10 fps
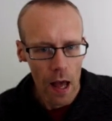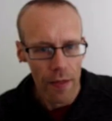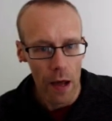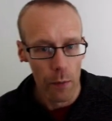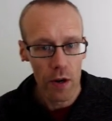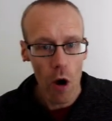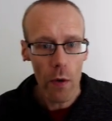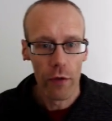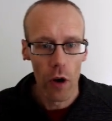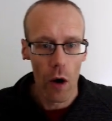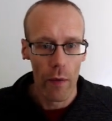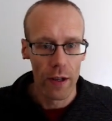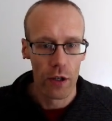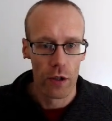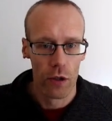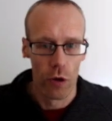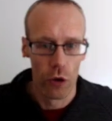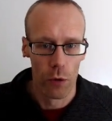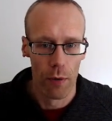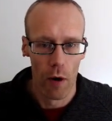Then we know we've got registered
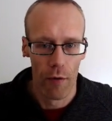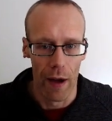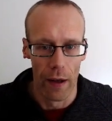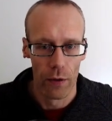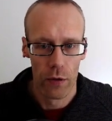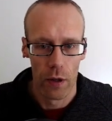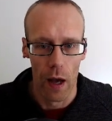social profiles,